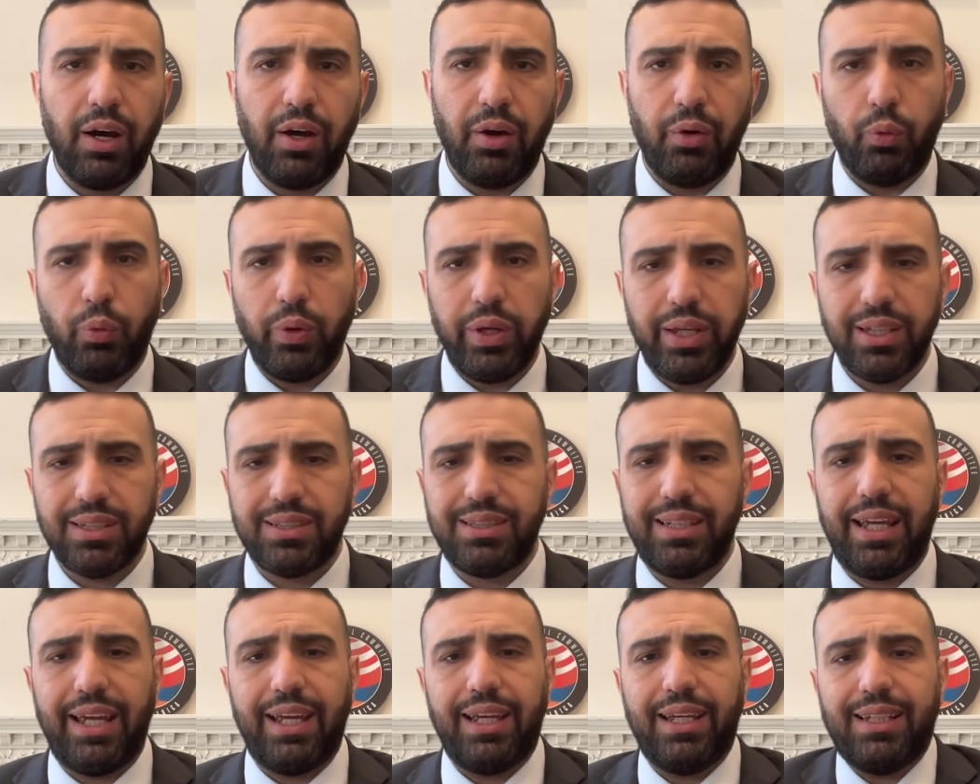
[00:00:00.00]
We as
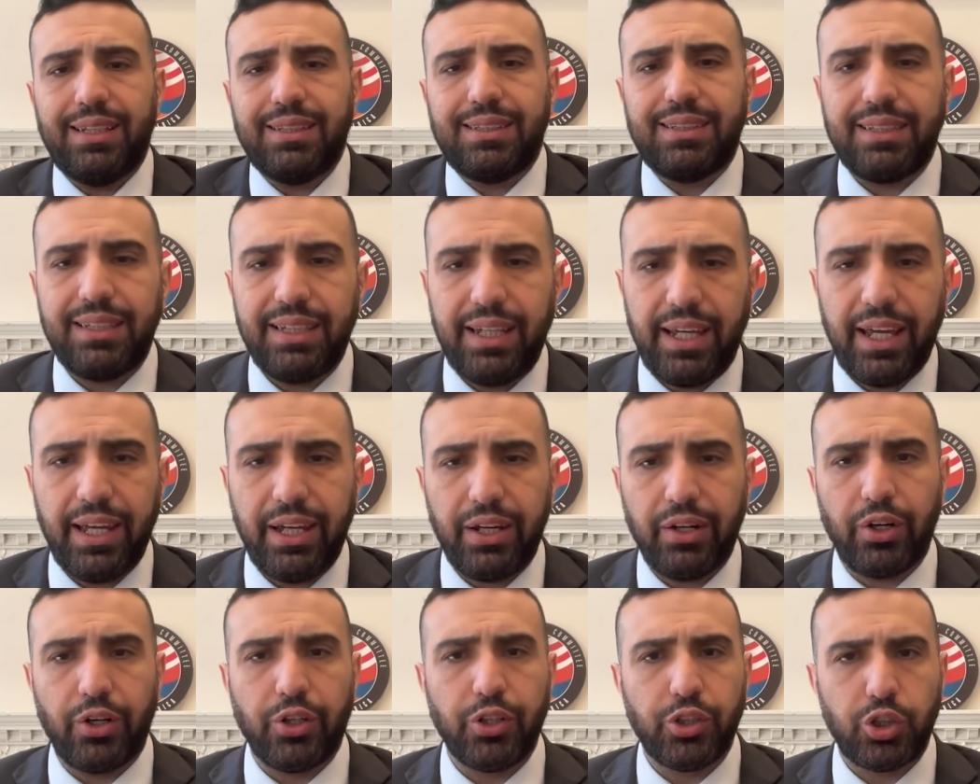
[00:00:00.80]
the
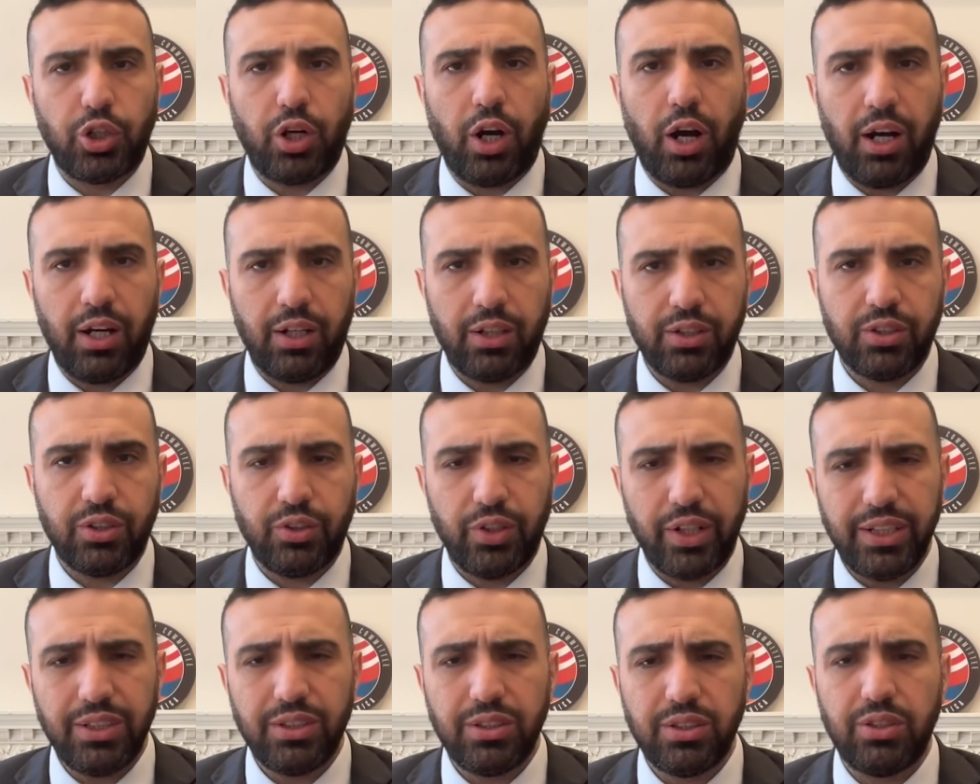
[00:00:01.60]
ANCA urge
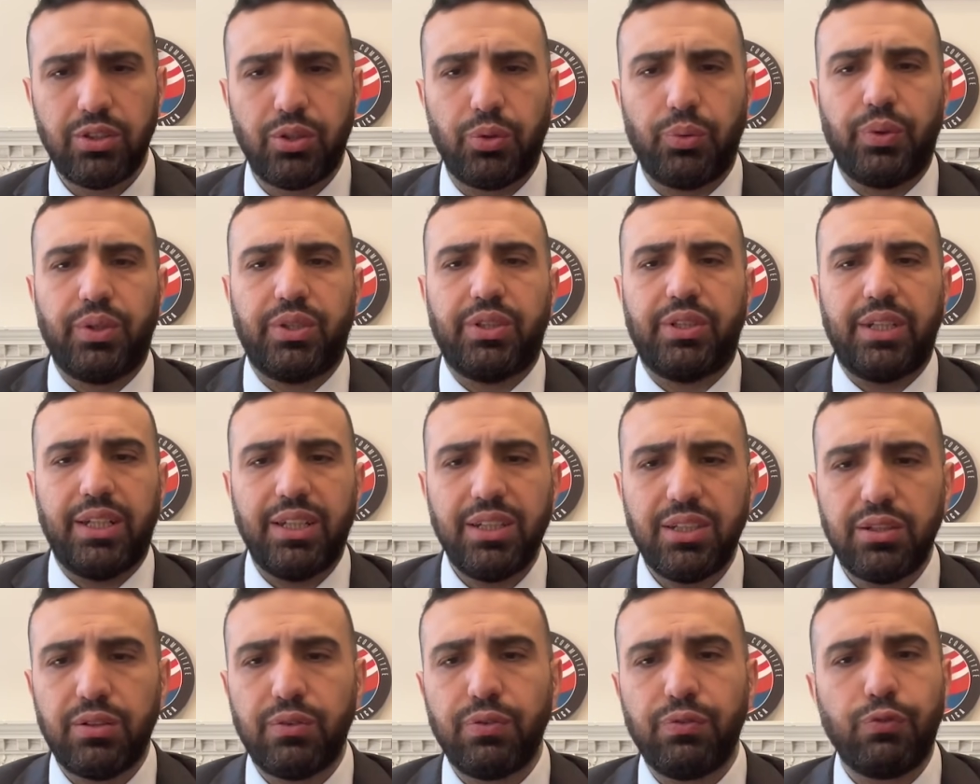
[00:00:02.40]
Congress to
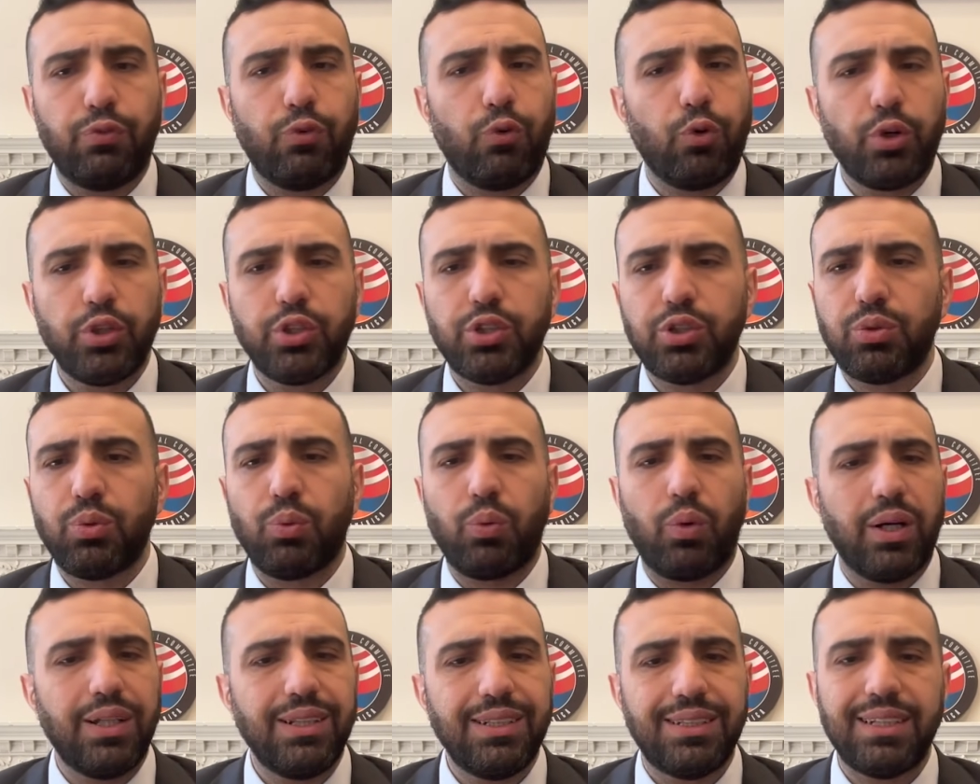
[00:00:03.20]
resist forced
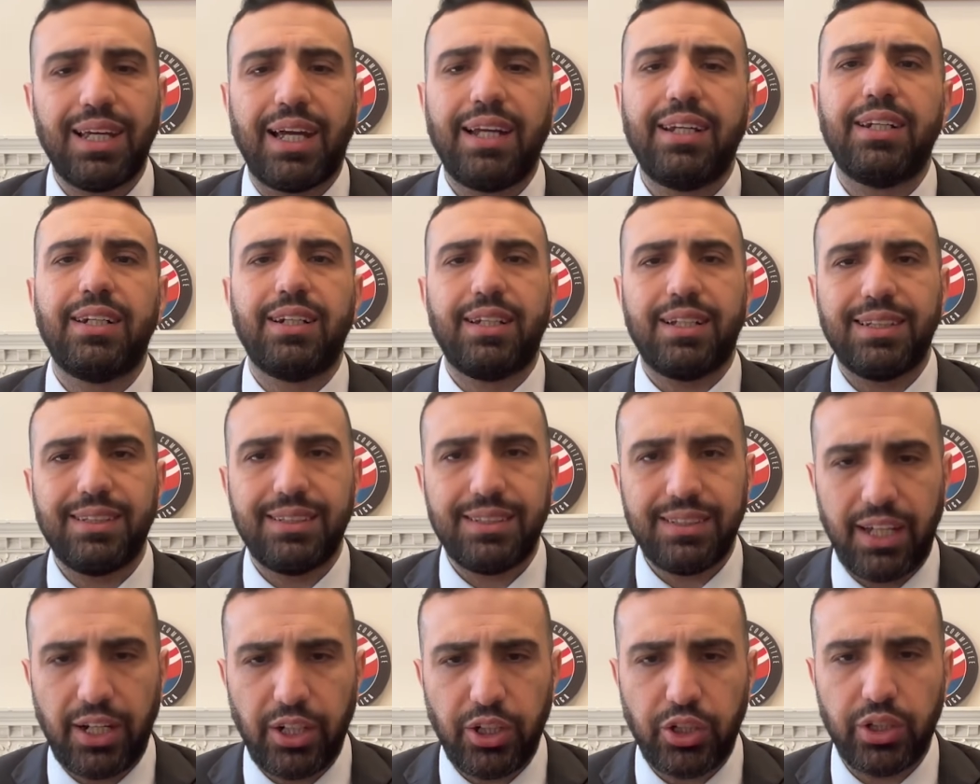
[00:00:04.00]
one-sided
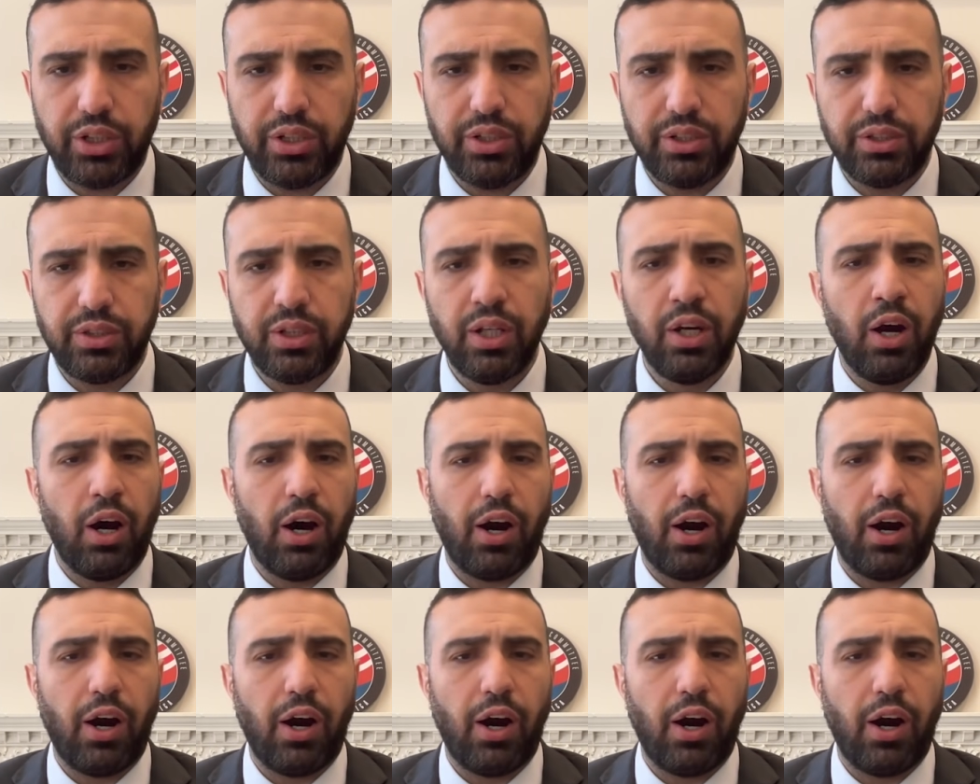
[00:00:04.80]
concessions.